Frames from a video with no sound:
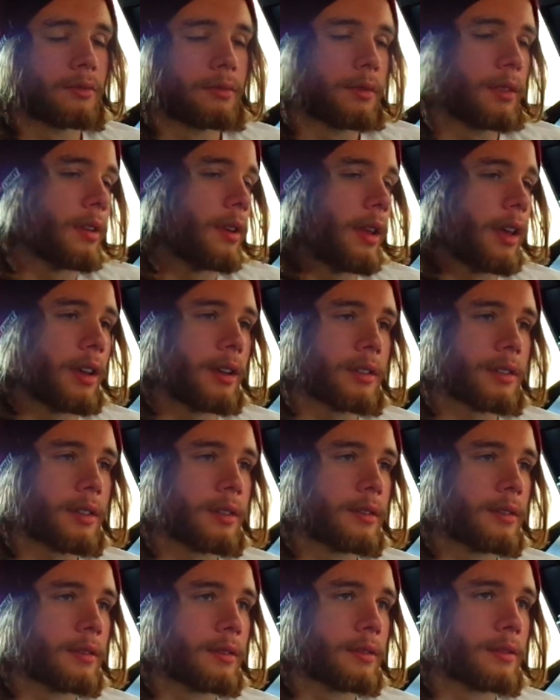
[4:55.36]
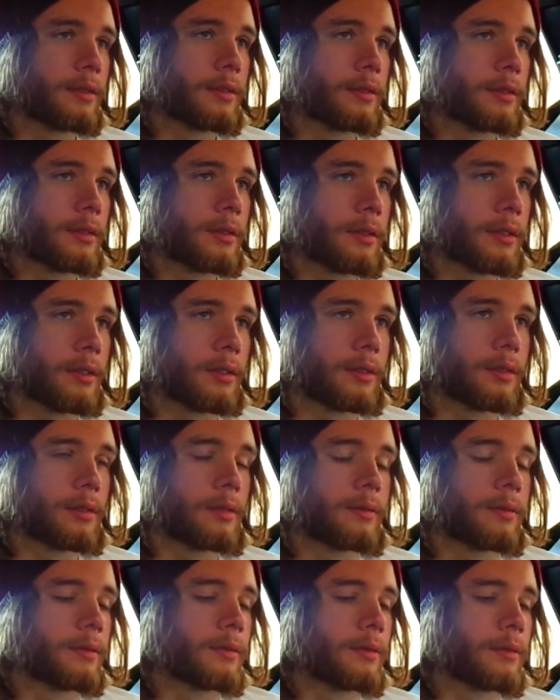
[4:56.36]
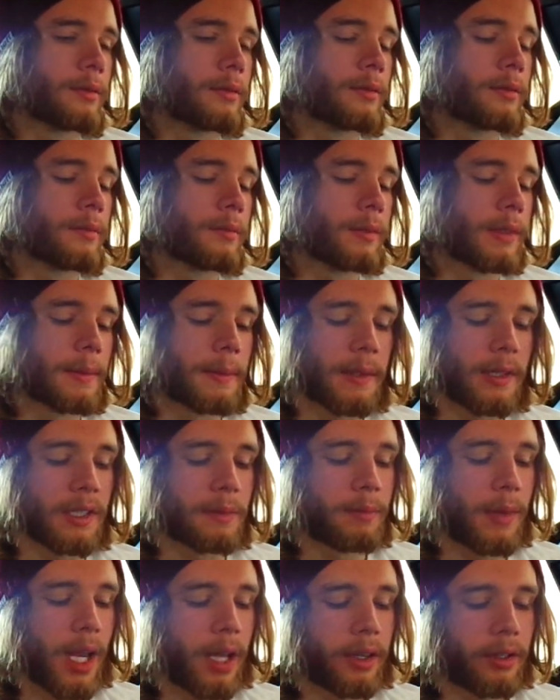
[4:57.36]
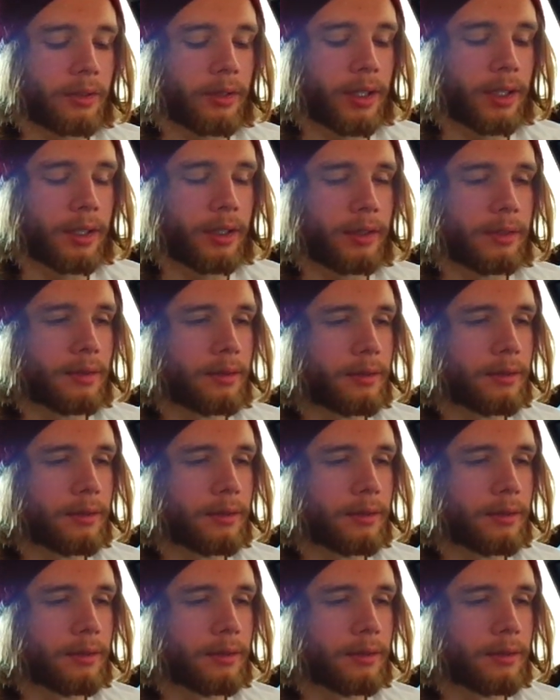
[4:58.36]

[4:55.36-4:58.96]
And Asian. So maybe like Mandarin,